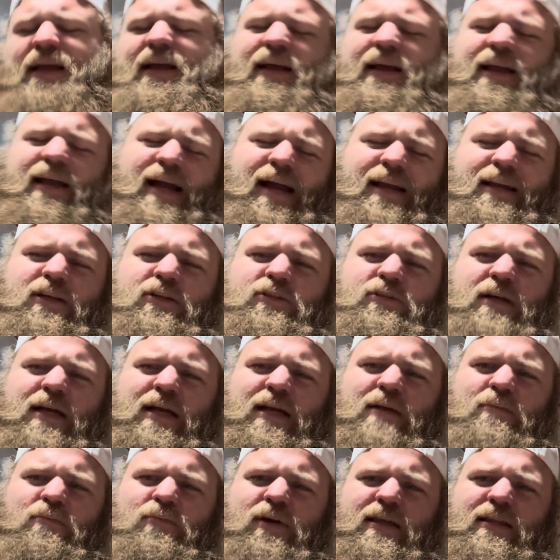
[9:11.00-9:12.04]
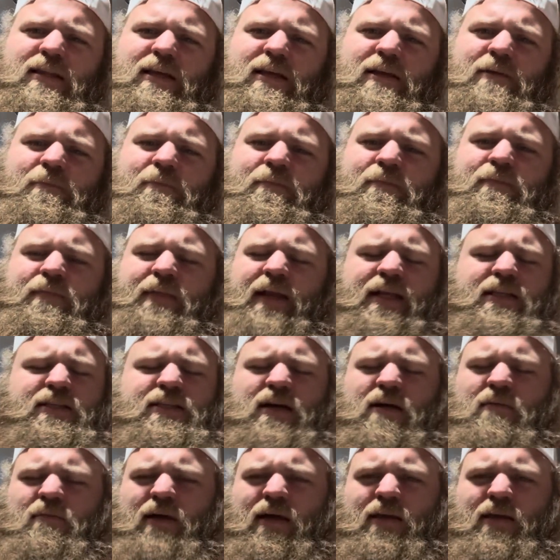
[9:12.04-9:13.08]
Kind of dragon breathy. It's
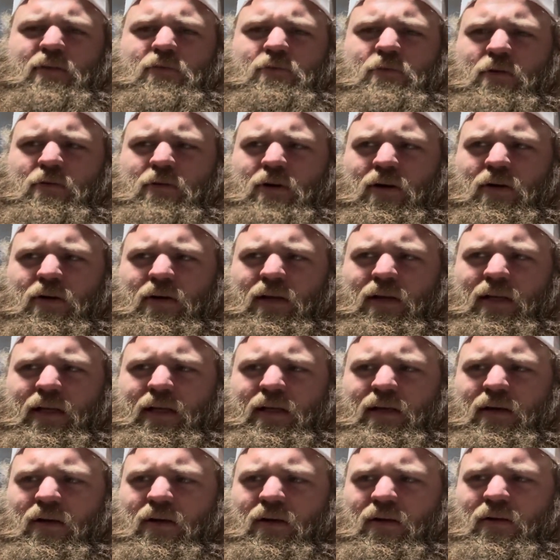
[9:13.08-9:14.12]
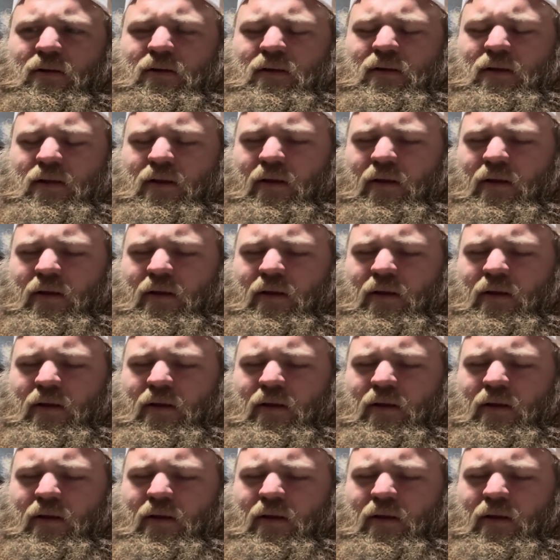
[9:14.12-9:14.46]
not my throat hardly at all.